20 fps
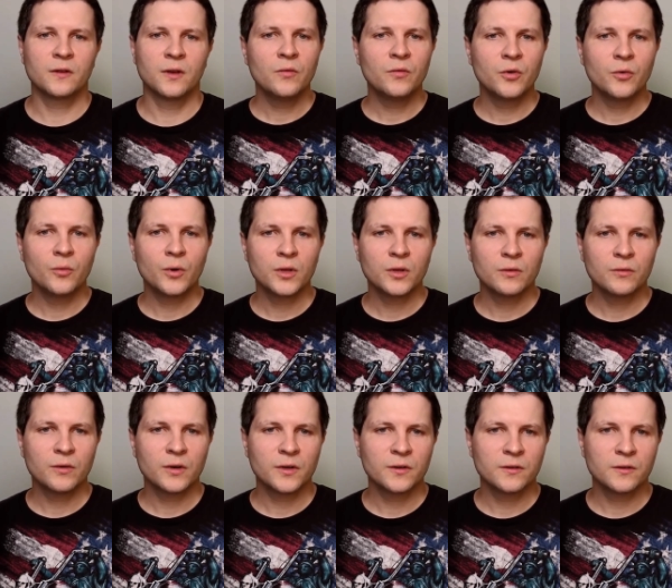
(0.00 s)
Every one
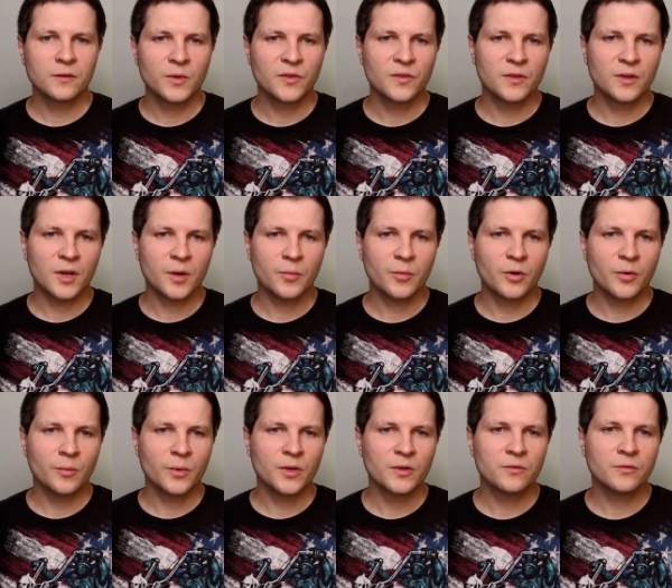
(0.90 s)
of us mistype
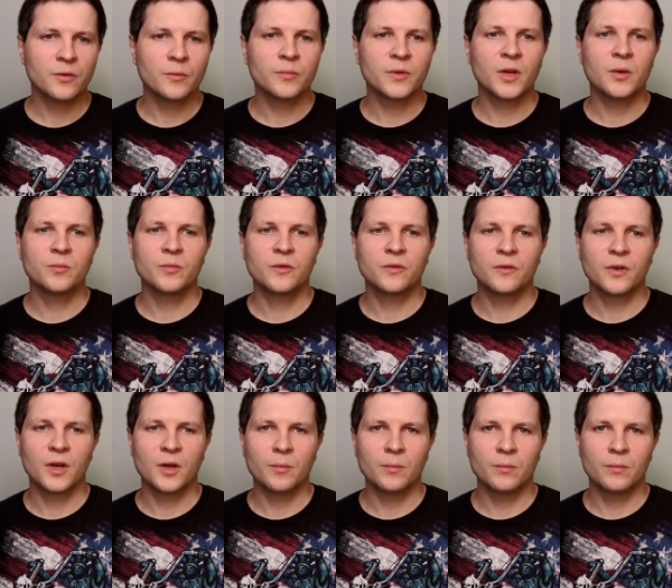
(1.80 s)
commands from time to
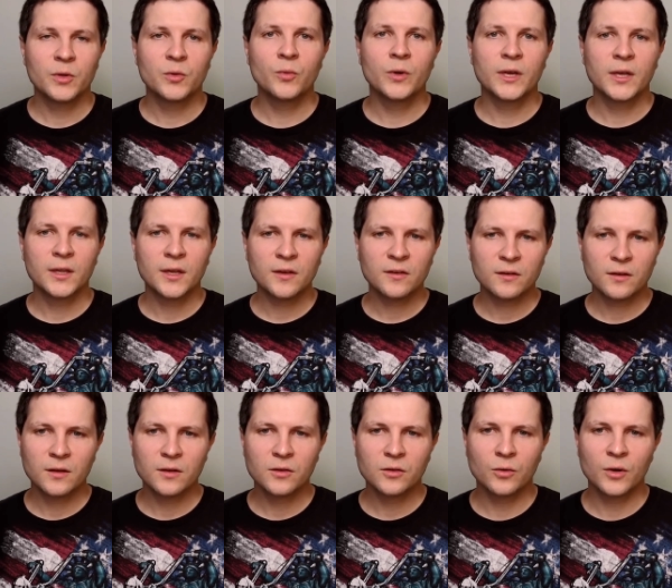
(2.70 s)
time, but we can ask
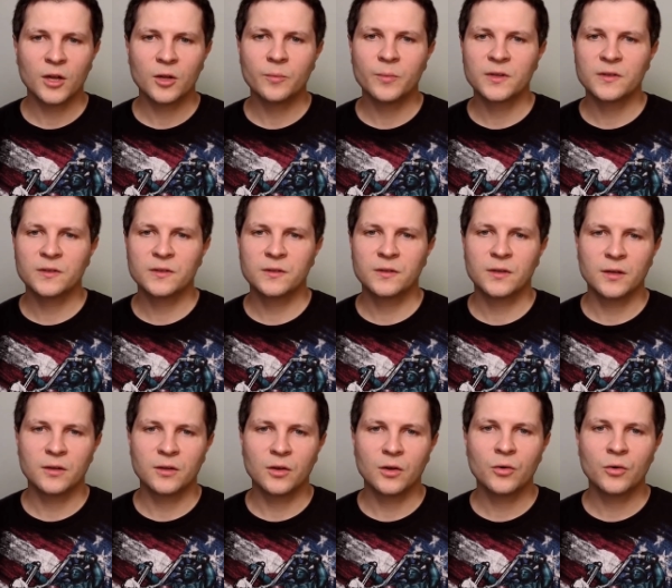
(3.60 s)
Git to help us
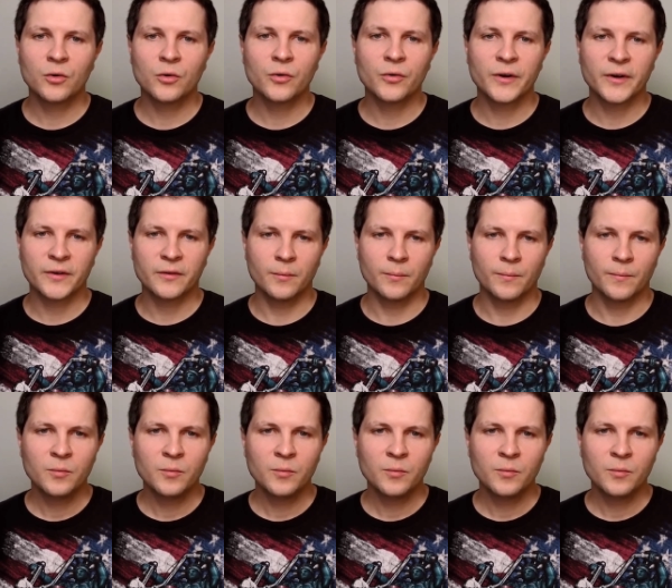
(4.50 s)
and autocorrect them.